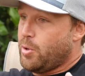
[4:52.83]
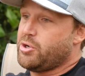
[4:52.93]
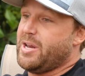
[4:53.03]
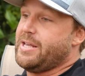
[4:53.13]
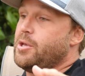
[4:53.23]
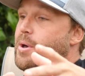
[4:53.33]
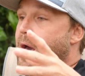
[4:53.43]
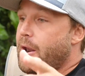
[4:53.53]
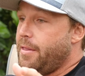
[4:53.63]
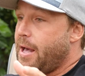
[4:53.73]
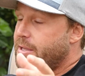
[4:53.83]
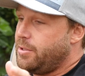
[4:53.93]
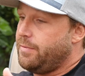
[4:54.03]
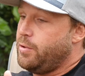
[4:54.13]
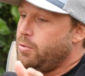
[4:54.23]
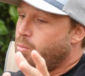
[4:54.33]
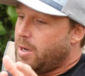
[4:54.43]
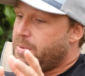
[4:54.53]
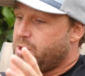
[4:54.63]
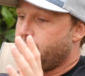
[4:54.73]
we're trying to get you out of that. So if you
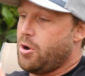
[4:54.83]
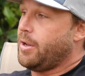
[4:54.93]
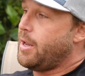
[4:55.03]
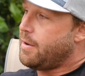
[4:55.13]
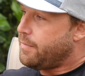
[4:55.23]
want to be strong in